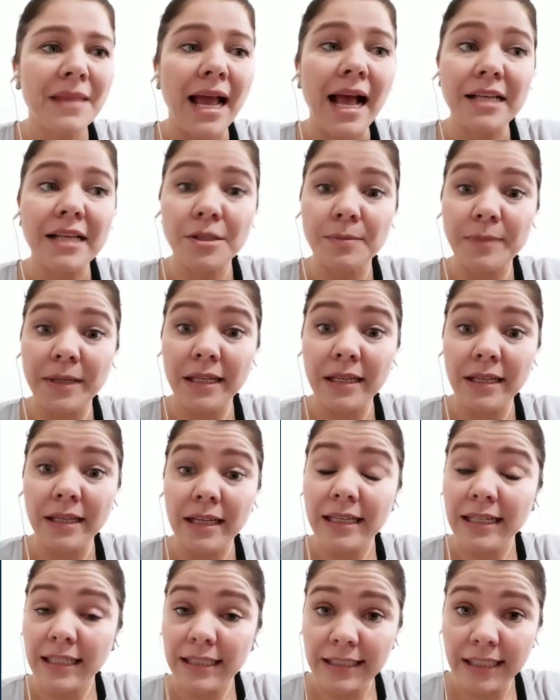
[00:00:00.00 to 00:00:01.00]
has to be
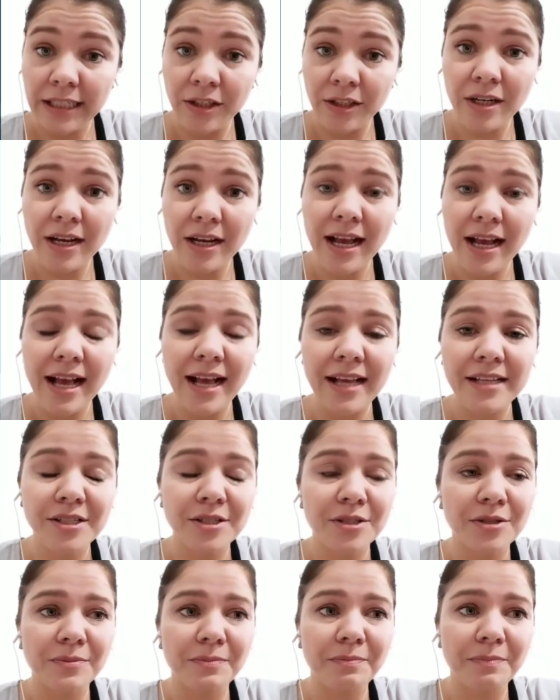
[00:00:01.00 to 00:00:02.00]
clear, has
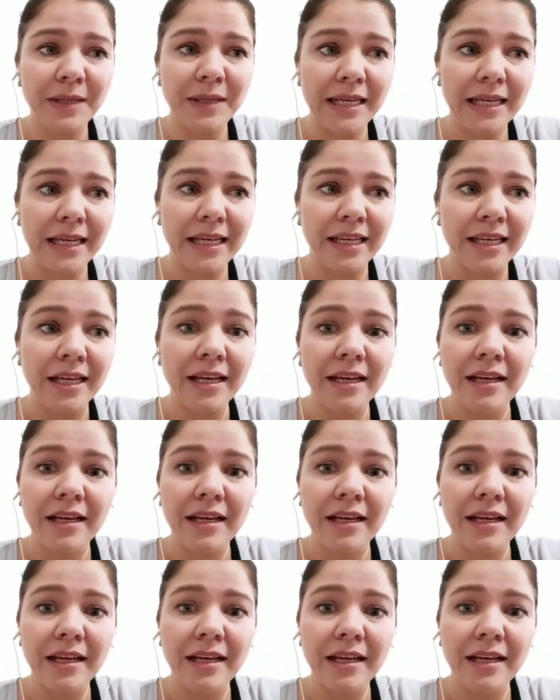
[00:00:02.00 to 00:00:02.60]
to be